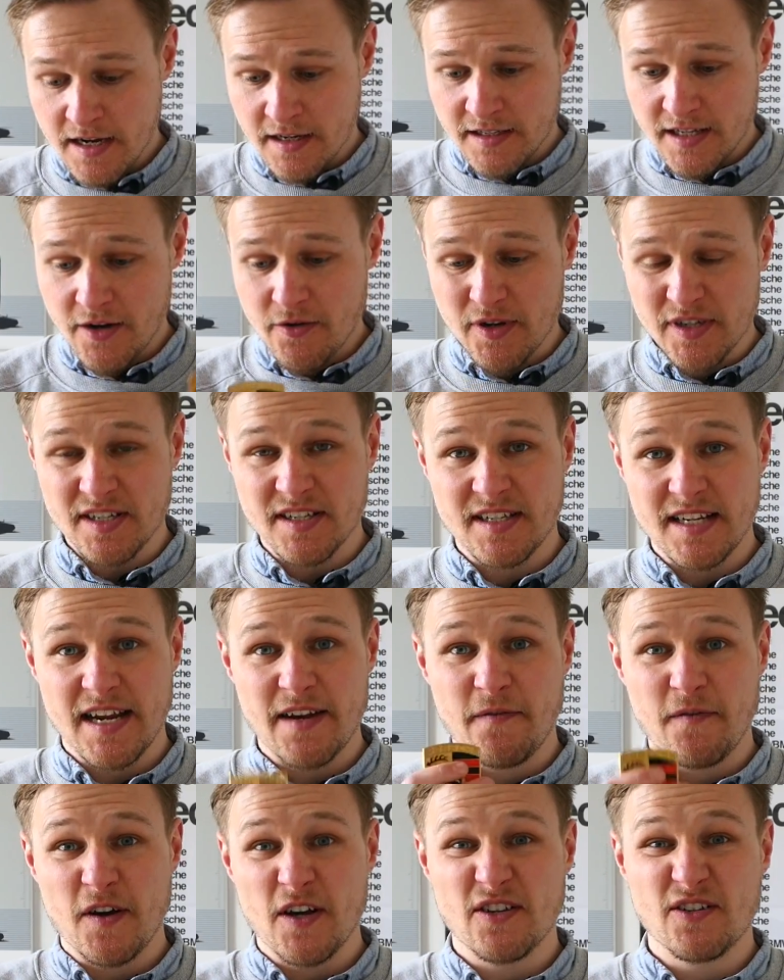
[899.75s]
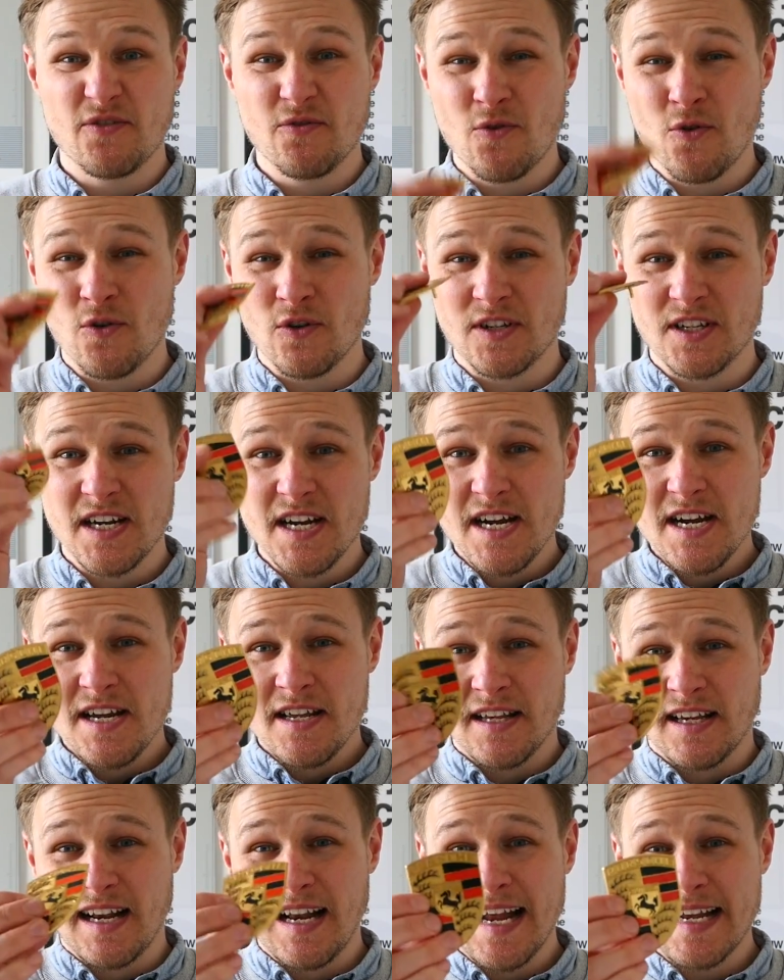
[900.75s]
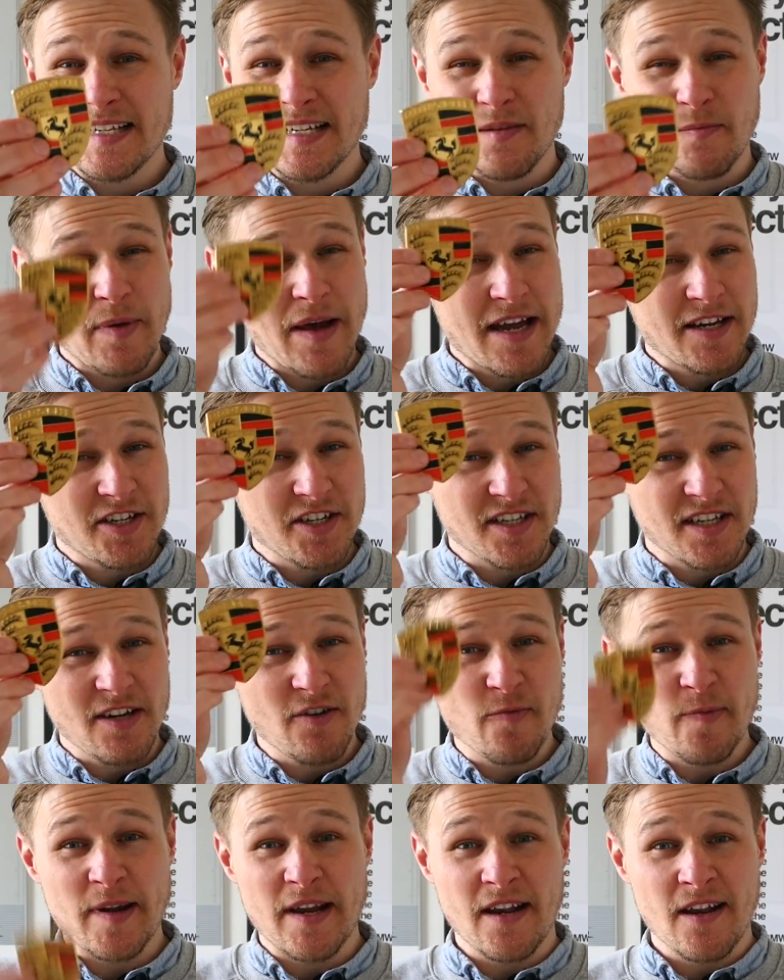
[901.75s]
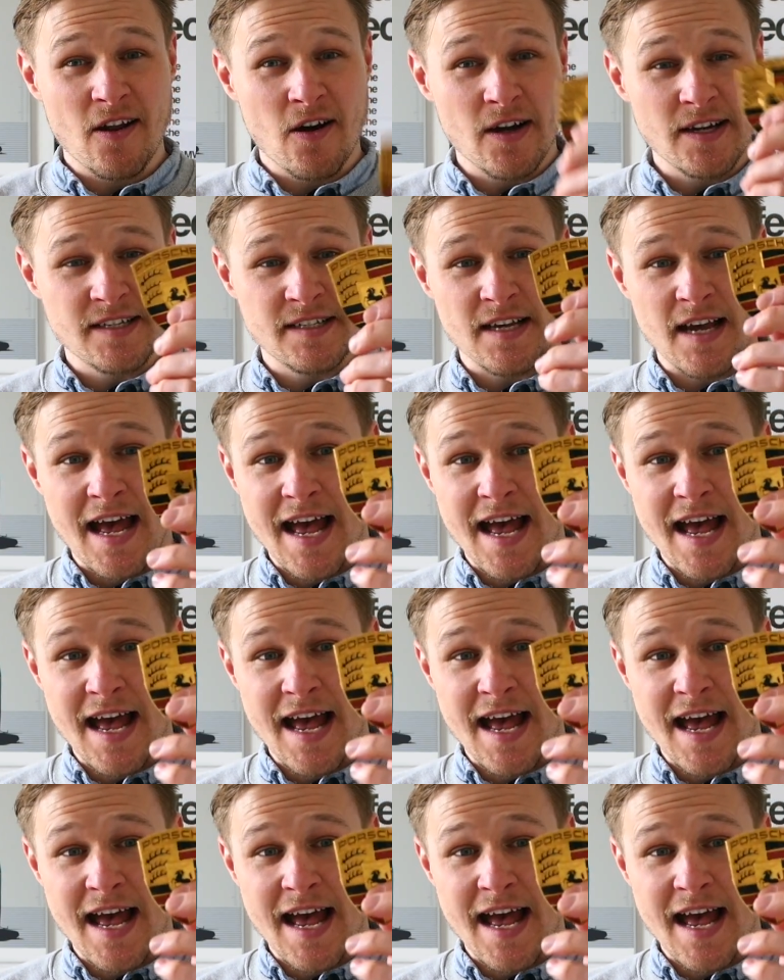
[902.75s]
So as I say, first thoughts, the classic badge is a little bit lighter